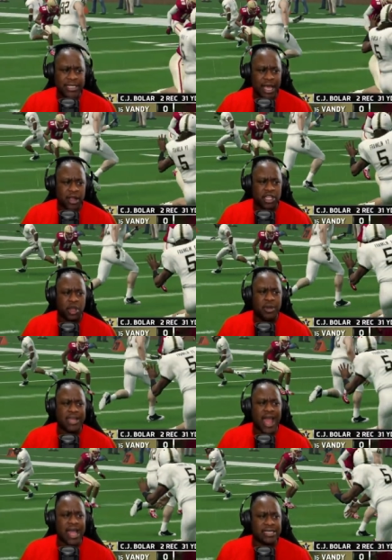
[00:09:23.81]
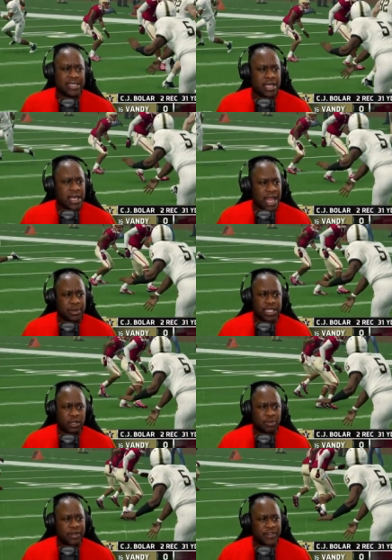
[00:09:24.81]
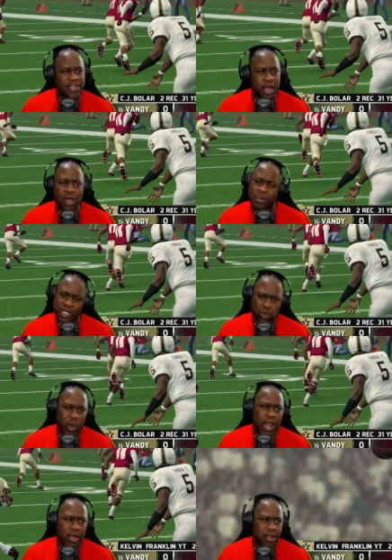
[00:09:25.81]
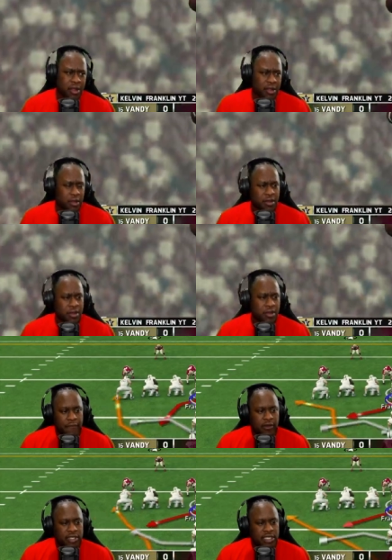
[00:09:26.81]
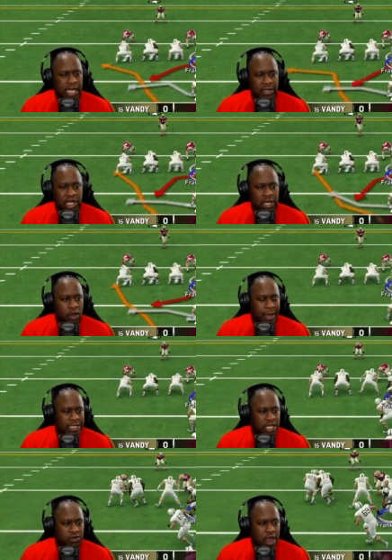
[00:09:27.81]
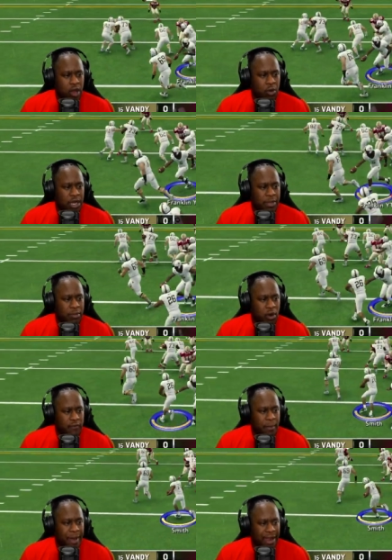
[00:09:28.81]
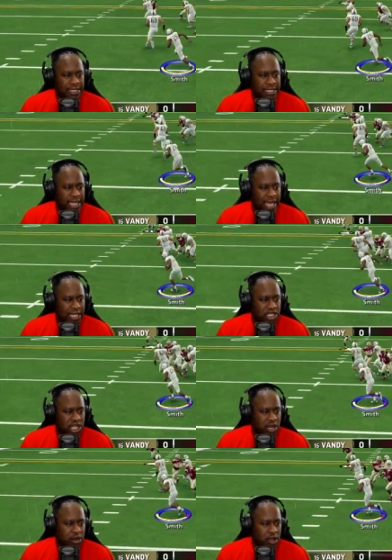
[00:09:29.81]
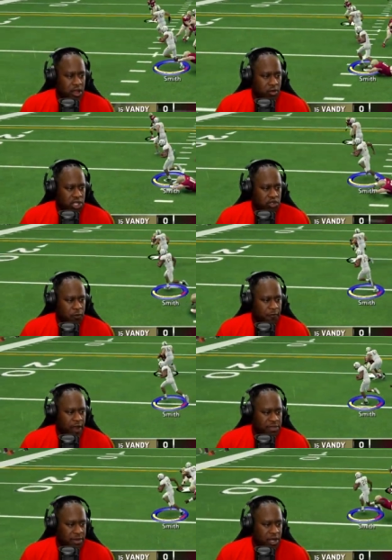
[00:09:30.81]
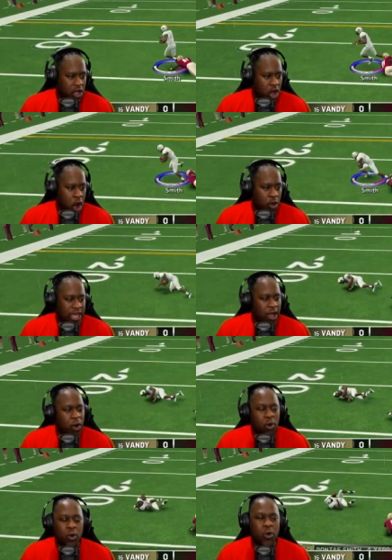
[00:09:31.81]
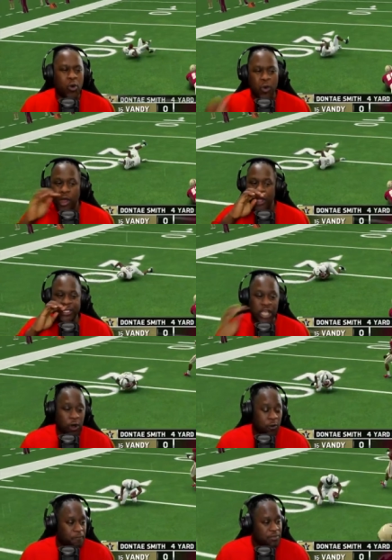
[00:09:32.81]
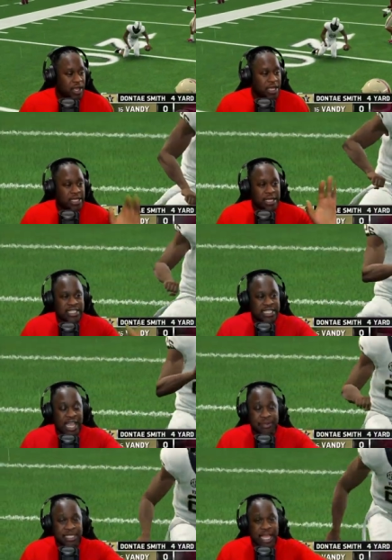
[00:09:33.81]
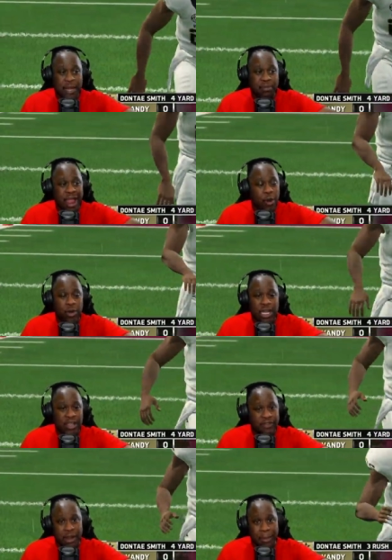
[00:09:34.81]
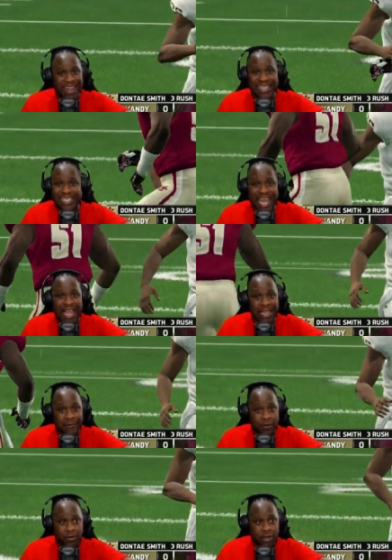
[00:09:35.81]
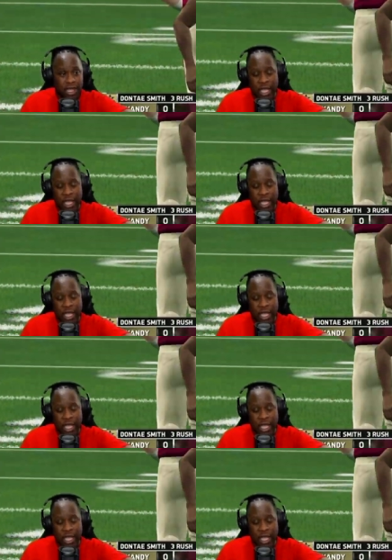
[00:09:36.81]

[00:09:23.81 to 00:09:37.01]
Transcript: Now he's out here throwing dots. That was a little bit of a duck, but it's wet out here. All right, first and 10, trying to go back to the ground. Want to be more of a balanced attack this year with a true freshman. Oh, yeah. Oh, so Samson St. Brown wouldn't even have made it to that level.